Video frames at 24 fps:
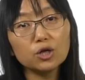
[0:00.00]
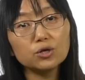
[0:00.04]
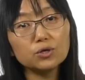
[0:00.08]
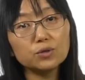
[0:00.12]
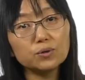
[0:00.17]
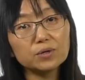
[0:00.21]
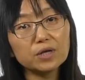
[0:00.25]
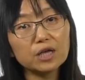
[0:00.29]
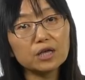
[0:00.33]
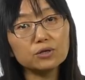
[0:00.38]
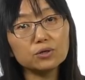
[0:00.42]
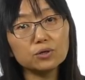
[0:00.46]

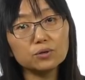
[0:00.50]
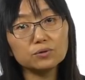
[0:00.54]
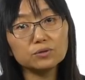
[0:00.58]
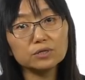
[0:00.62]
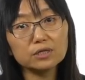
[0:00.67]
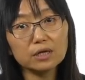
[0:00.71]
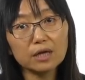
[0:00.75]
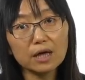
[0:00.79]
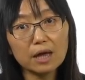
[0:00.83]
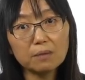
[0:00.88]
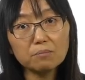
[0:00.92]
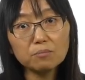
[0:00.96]
You can
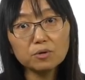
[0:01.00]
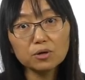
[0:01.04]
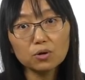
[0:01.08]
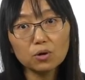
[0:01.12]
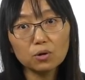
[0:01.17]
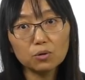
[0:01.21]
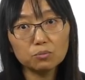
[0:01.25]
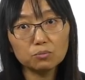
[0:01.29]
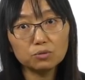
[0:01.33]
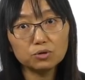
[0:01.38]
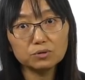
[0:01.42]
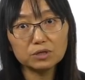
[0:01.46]
use
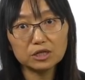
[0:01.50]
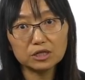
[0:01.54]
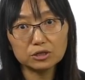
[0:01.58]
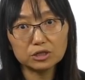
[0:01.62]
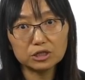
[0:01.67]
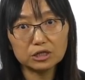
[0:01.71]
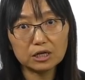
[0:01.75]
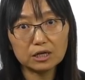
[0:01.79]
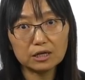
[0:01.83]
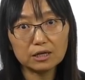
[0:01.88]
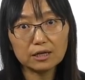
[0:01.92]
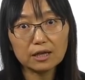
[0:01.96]
chemical
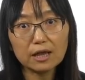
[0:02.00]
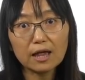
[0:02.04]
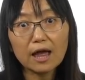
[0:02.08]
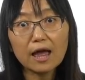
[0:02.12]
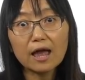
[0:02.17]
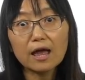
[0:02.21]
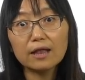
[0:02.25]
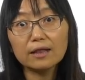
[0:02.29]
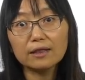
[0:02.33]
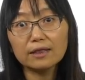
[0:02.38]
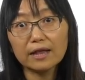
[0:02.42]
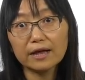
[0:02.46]
mutagen
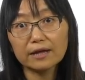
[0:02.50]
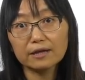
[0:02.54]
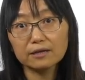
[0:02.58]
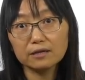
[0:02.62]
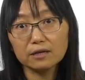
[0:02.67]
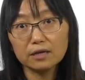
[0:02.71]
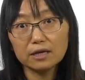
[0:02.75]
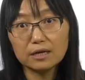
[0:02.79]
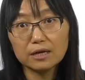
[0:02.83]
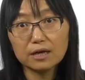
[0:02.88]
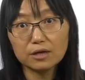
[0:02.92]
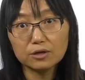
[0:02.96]

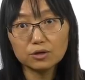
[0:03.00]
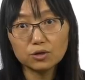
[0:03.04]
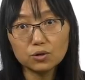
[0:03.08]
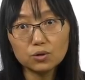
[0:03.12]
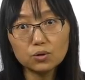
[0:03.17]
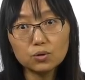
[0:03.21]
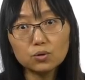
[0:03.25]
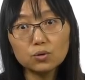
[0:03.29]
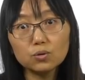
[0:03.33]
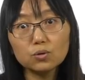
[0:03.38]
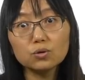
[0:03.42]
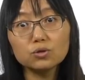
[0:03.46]
like
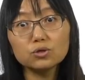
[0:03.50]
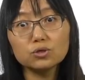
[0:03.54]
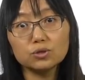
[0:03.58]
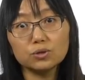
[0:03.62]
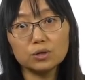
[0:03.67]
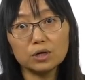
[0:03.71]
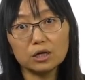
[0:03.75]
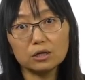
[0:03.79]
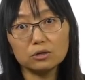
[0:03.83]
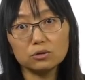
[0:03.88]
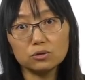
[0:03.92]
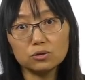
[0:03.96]
ENU
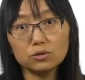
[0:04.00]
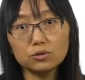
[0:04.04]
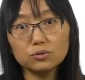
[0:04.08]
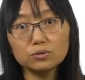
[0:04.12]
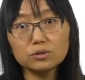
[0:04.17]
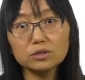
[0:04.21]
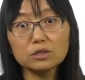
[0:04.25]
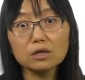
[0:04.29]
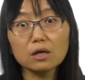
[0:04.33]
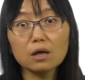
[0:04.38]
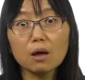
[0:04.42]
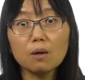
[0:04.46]
to
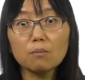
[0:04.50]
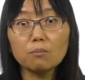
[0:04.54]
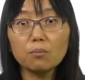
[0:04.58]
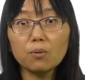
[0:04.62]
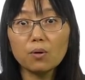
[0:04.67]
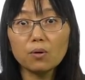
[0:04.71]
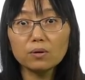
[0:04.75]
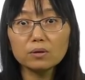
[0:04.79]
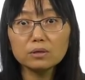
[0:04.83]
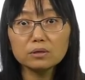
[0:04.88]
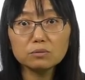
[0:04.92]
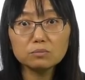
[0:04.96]
induce
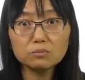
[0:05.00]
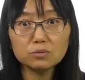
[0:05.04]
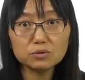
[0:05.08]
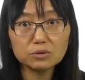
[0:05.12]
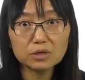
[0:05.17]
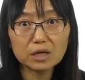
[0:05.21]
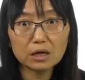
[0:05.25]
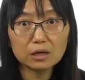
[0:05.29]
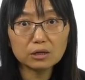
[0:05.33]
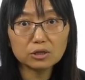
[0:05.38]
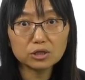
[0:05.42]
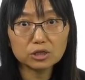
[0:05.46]
point
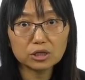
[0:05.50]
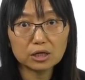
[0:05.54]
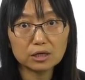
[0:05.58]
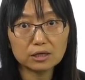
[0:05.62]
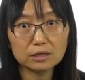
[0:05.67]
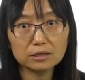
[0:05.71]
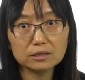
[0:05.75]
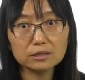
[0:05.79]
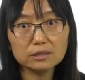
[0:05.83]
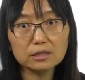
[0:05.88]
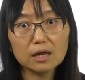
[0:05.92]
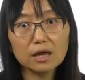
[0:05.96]

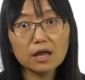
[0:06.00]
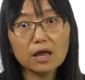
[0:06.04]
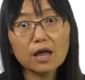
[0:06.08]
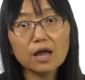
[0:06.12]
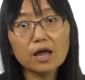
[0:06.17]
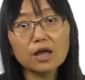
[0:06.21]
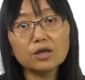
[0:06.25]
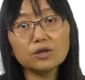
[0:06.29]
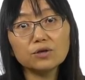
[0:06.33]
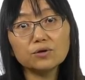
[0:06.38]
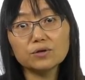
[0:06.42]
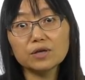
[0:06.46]
mutations.
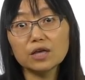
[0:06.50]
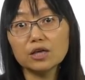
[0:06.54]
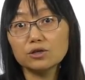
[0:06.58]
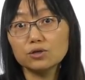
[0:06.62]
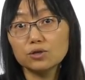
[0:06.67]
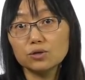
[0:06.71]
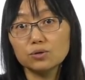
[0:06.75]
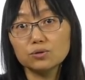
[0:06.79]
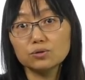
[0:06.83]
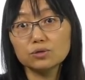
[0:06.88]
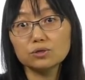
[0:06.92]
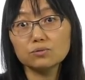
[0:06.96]
You can
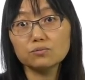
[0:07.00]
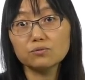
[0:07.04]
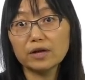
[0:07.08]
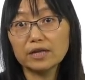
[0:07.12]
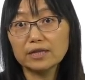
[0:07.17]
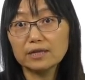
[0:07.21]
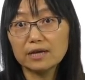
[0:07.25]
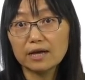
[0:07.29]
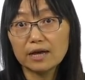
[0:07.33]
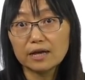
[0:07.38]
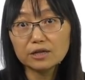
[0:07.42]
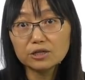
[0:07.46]
use
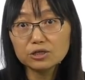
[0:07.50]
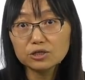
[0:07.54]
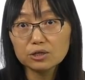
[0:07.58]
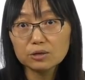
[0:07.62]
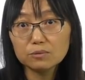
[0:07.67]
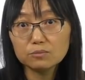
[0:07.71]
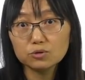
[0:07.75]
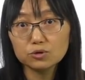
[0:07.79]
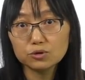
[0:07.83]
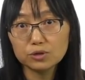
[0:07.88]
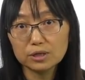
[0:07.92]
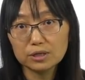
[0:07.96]

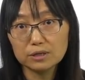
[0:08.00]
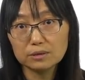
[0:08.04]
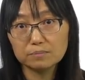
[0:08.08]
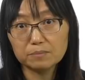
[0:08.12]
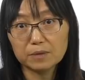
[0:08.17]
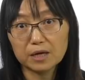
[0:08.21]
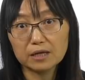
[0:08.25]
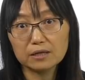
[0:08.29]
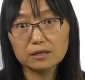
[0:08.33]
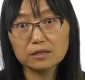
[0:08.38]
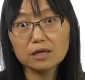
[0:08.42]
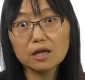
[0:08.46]
radiation
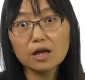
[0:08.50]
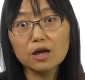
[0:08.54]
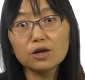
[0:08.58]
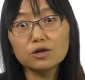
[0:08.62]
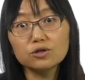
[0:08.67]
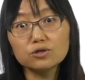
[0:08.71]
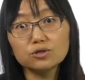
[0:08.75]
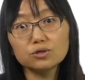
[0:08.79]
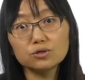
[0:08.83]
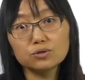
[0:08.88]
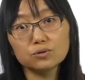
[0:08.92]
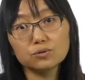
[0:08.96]
treatment
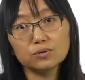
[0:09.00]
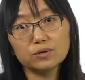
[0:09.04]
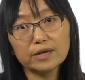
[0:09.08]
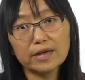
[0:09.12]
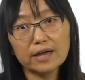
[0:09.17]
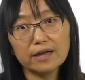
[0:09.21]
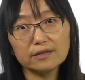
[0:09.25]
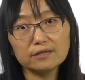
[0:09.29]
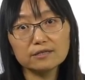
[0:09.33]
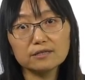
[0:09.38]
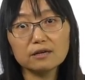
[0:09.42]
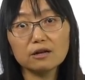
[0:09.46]
to
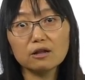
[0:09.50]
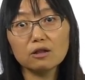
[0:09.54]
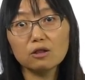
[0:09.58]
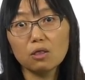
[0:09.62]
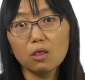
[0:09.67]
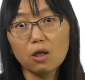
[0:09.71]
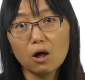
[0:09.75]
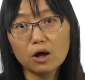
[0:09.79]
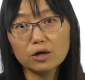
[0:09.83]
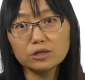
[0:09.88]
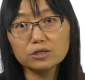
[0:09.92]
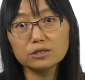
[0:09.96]
create a
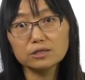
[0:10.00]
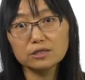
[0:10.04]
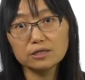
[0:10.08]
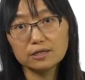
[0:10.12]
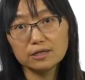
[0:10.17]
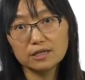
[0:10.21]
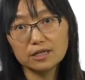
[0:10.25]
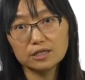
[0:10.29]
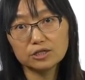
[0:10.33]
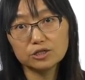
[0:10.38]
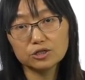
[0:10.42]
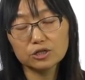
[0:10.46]
large
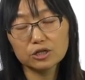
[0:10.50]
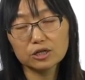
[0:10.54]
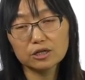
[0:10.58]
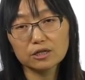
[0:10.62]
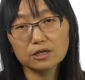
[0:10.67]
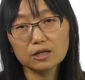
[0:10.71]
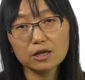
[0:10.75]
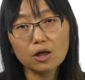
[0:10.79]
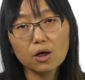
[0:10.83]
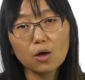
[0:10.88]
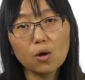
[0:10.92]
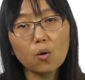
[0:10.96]

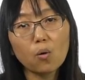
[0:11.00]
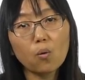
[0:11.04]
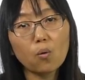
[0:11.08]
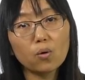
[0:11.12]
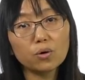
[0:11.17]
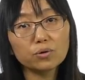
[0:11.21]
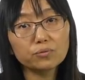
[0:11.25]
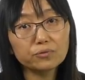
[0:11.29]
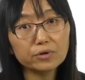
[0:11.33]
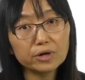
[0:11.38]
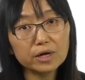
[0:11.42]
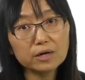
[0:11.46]
deletion
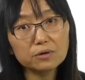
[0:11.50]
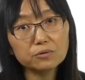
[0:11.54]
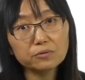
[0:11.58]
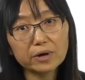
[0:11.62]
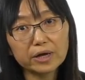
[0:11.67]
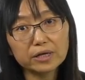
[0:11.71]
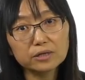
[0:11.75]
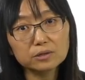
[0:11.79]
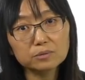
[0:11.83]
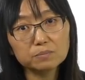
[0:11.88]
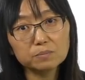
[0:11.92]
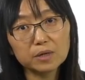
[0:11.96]
or
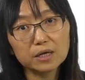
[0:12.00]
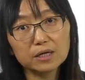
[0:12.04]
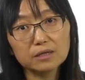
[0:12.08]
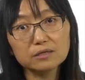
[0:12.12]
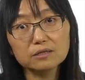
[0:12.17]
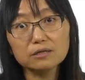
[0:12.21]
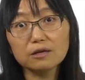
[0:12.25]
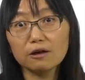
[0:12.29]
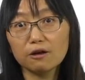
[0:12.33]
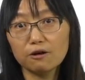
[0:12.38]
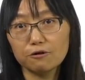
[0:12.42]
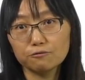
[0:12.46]

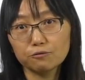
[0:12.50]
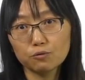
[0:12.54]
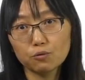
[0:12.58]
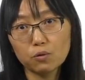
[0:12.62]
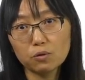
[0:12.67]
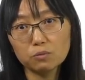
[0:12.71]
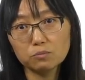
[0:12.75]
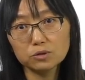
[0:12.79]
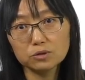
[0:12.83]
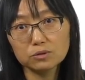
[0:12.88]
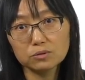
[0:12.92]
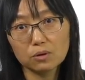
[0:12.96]
rearrangement of
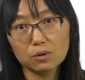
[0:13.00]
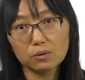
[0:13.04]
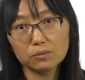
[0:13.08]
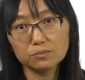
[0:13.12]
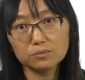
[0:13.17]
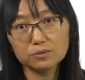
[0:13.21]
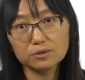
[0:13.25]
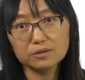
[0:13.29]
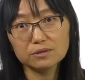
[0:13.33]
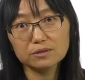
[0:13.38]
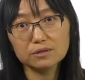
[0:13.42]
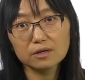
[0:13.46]

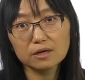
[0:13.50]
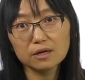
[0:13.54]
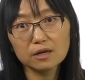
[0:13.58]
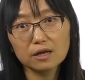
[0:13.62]
chromosomes.